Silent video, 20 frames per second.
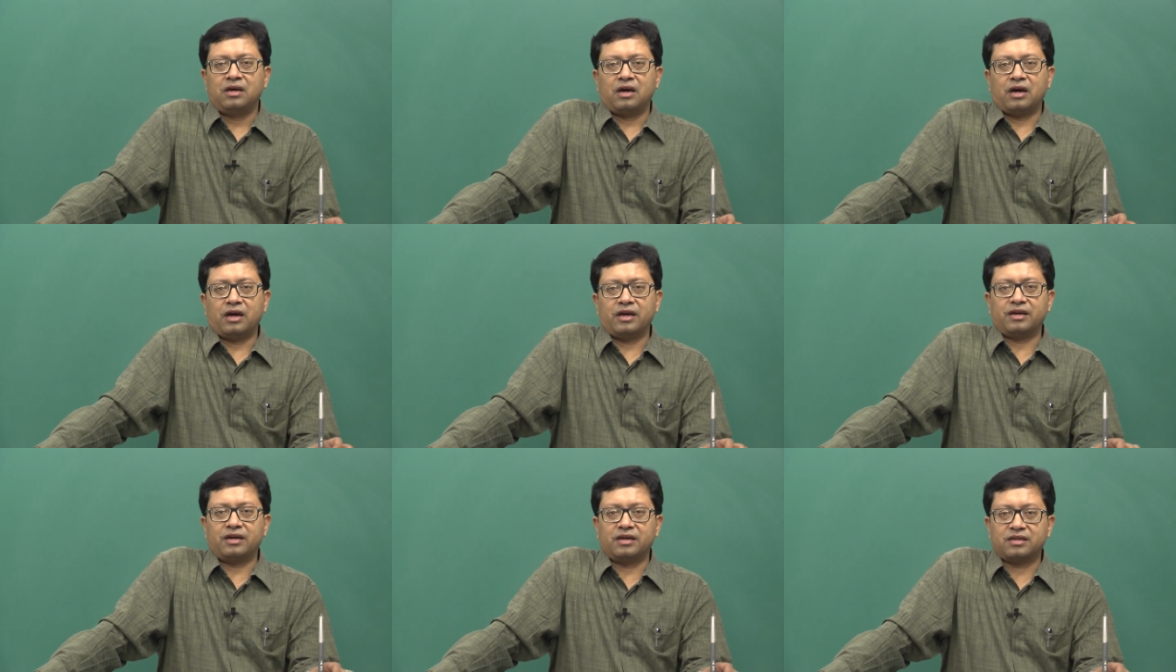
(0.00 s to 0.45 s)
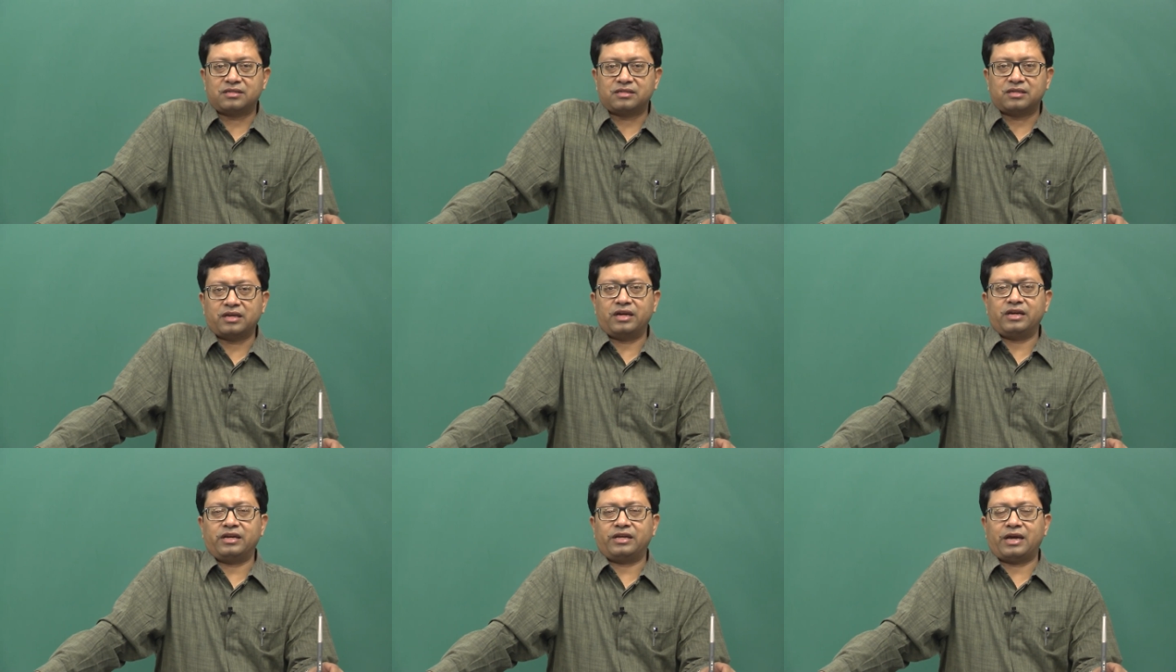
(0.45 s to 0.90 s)
I
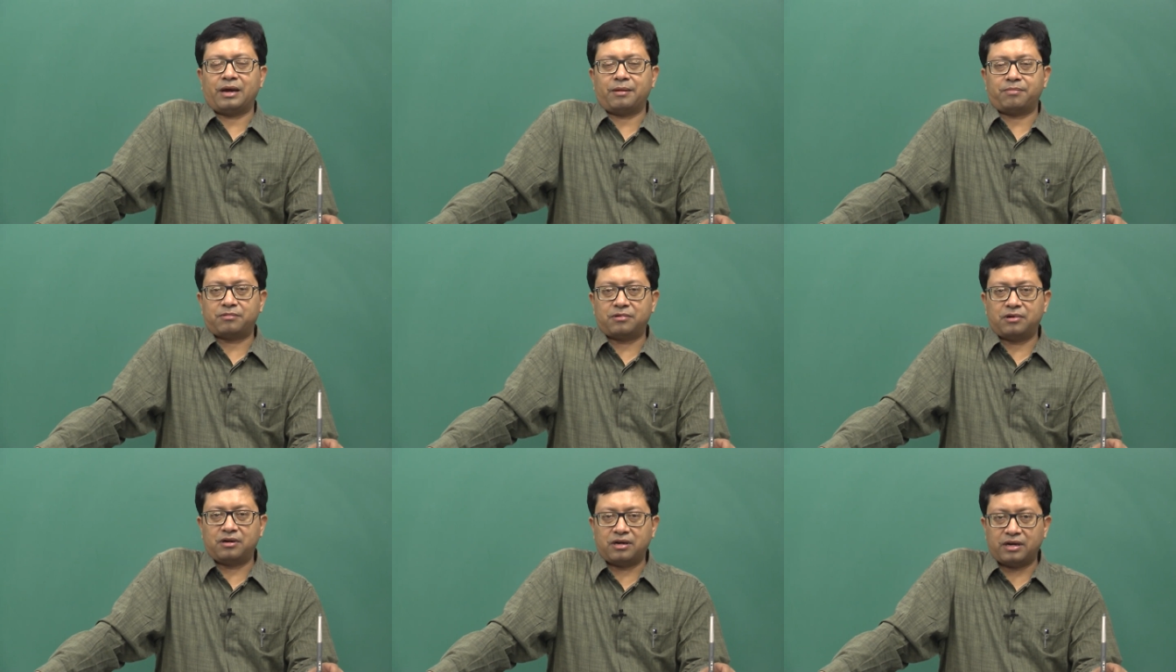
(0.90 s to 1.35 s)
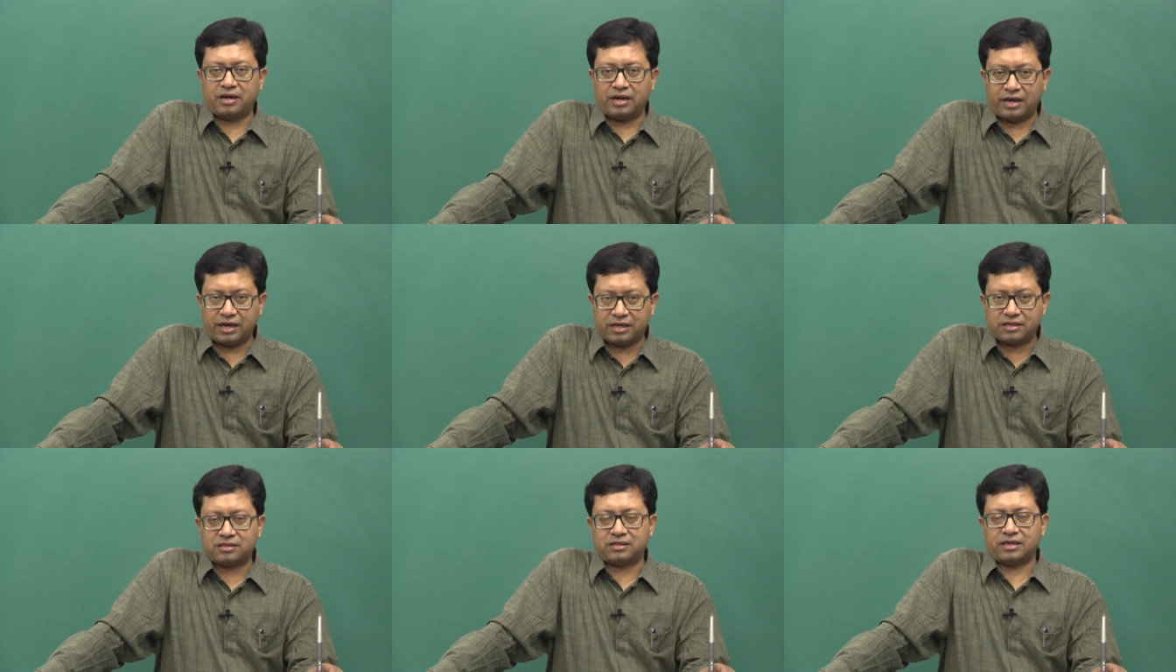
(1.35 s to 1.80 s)
assign capital
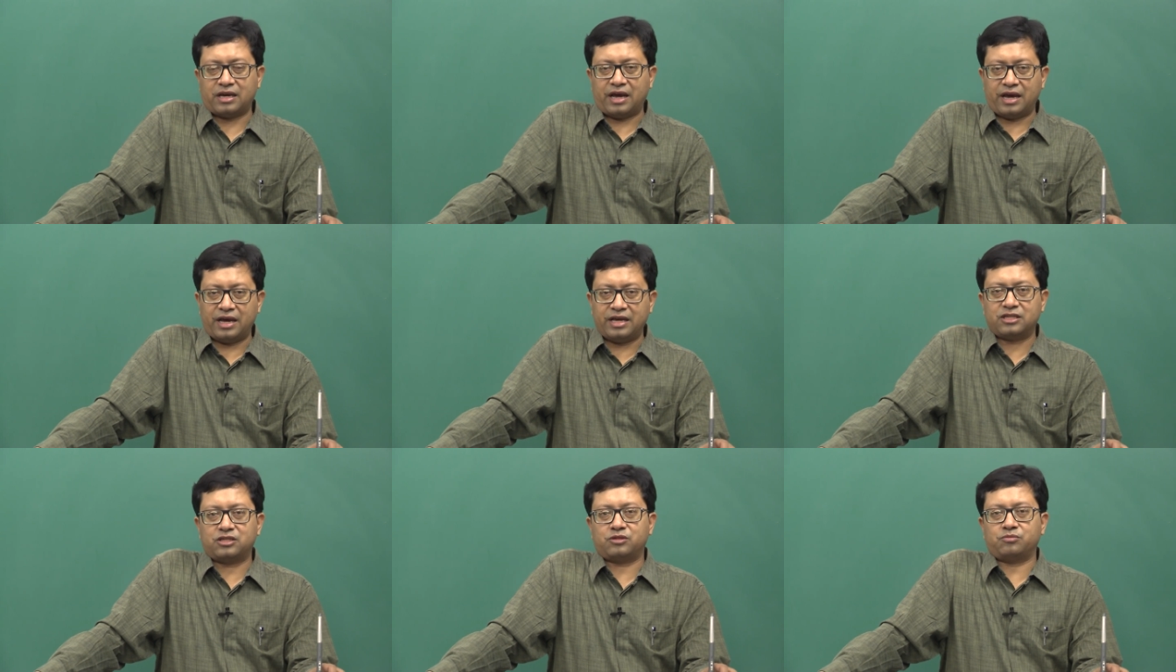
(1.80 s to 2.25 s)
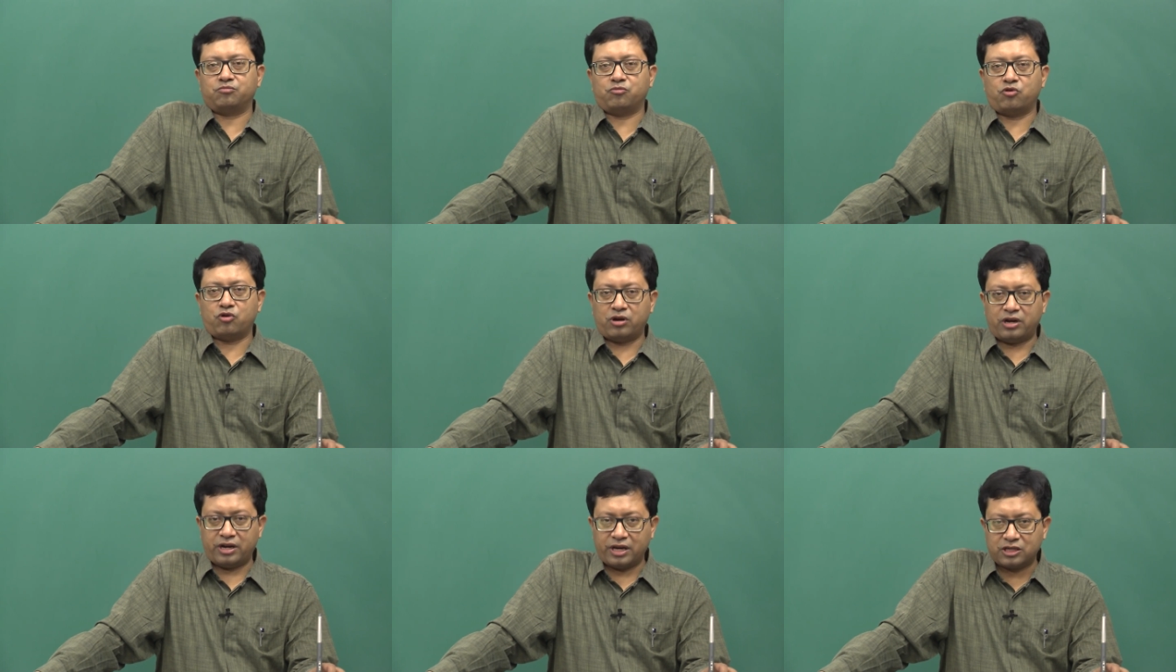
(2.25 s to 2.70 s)
X as
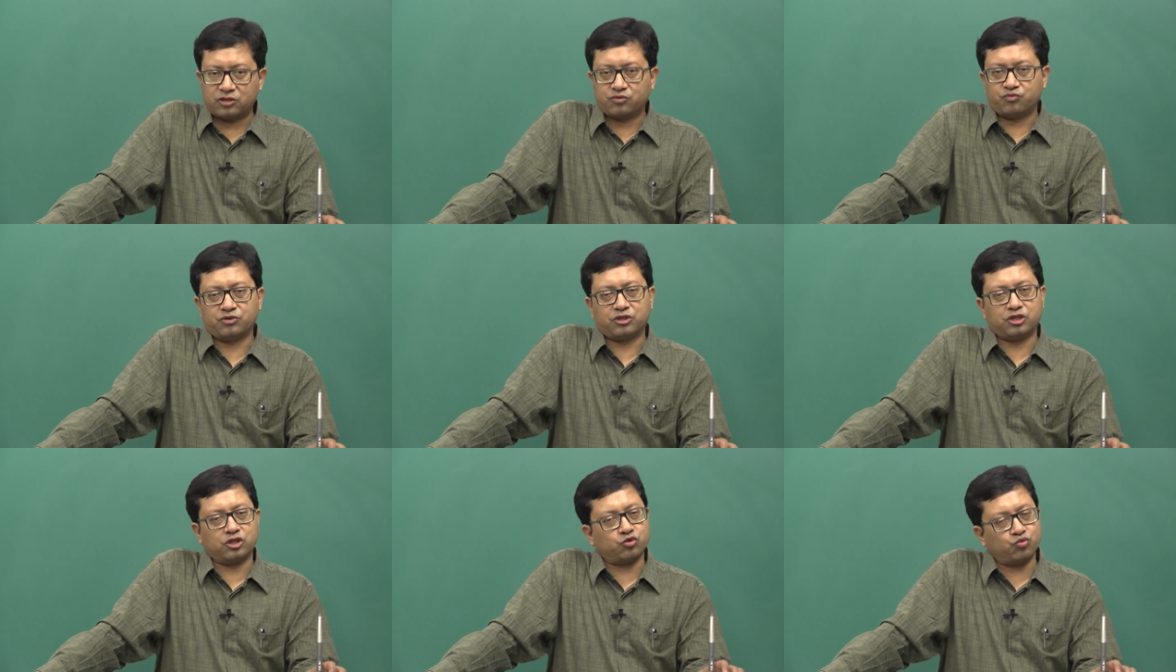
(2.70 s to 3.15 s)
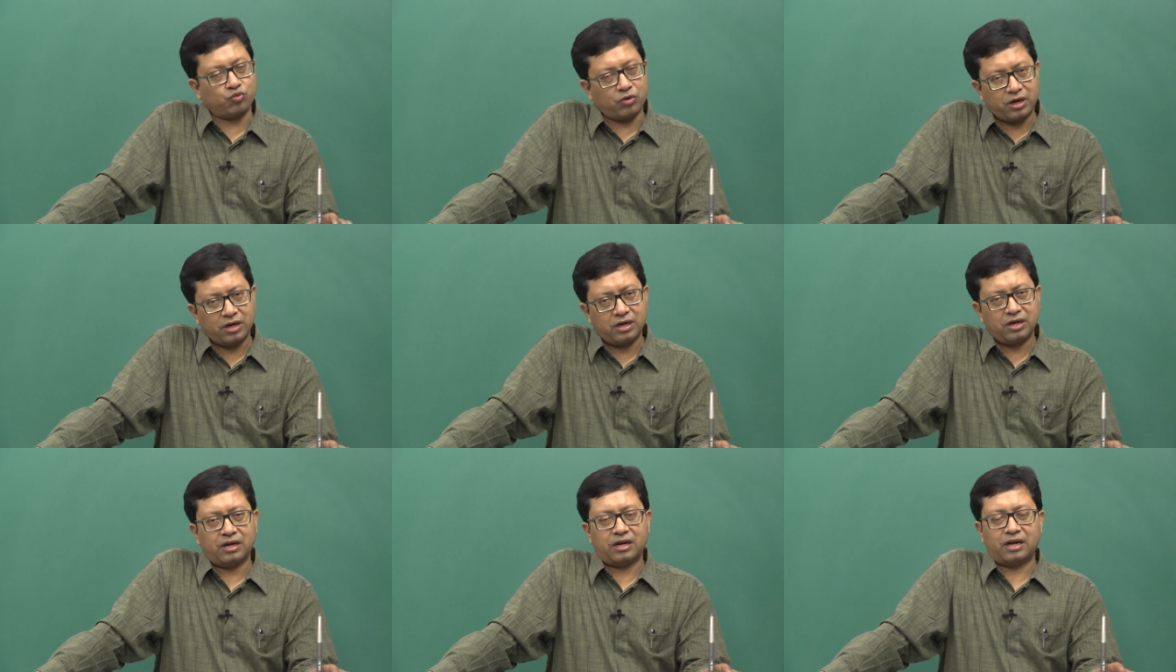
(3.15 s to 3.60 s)
small x, which is
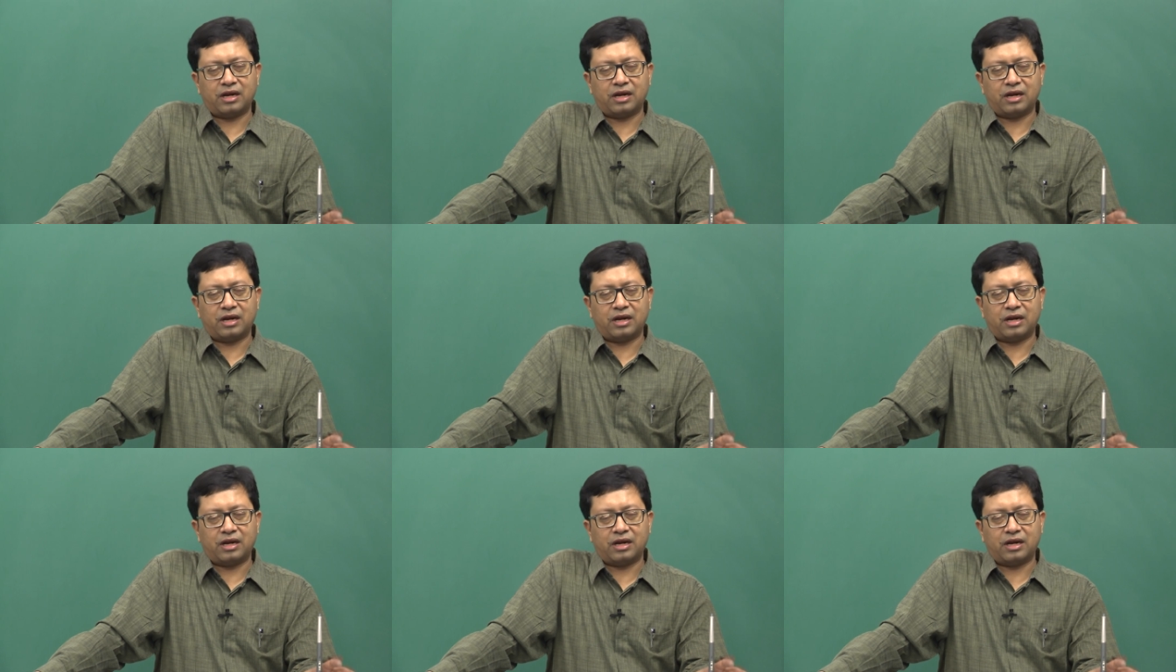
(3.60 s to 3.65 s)
1,